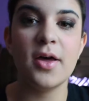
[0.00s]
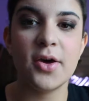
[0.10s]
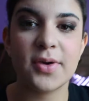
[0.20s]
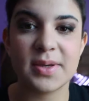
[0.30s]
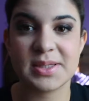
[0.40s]

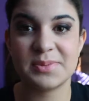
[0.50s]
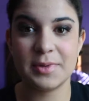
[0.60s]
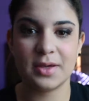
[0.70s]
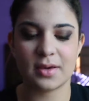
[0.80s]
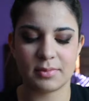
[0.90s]
Okay,
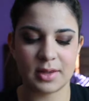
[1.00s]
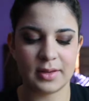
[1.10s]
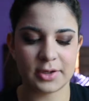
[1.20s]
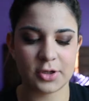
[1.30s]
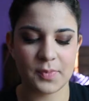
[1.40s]
speaking of the
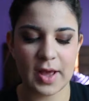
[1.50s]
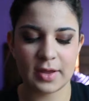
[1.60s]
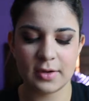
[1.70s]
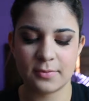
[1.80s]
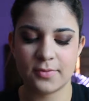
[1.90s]
Electric
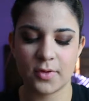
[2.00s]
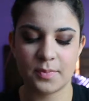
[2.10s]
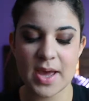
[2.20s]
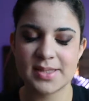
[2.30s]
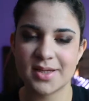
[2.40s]
palette, for
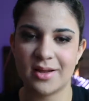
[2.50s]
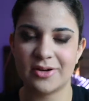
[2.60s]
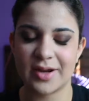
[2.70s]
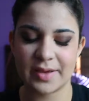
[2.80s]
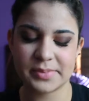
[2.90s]
best
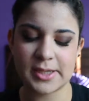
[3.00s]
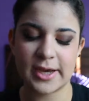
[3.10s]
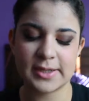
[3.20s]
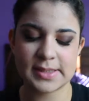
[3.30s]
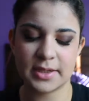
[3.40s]
color names,
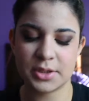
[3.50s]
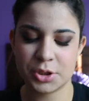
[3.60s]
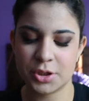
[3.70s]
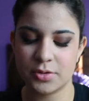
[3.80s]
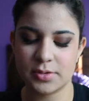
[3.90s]
I decided to
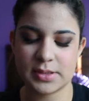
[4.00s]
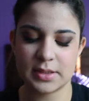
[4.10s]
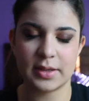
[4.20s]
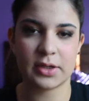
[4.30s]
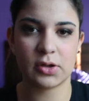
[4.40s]
choose the
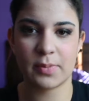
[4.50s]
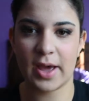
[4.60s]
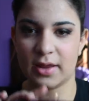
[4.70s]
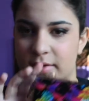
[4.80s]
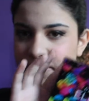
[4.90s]
Electric
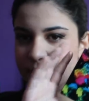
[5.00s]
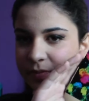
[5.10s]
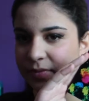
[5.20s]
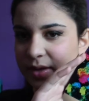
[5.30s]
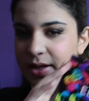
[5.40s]
palette
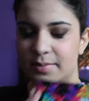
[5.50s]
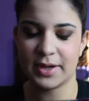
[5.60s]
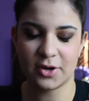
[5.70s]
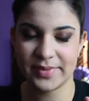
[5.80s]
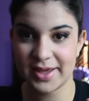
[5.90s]

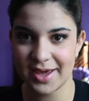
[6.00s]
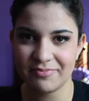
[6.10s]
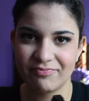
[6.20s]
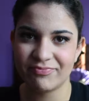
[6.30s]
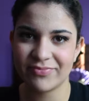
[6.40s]
by Urban Decay,